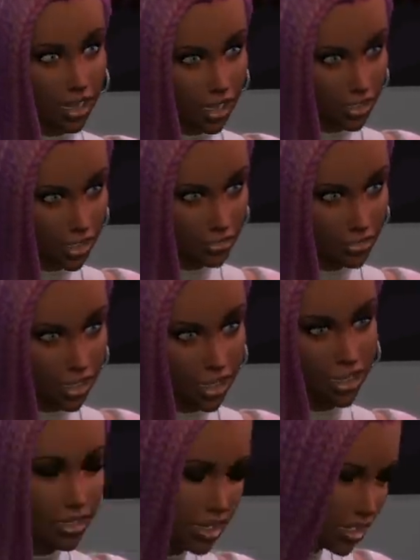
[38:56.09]
Uh,
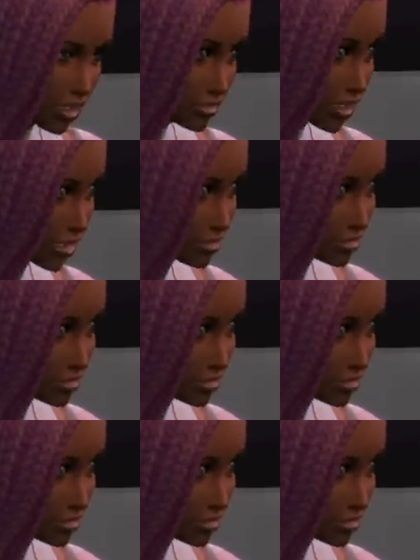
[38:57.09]
anyway, so I was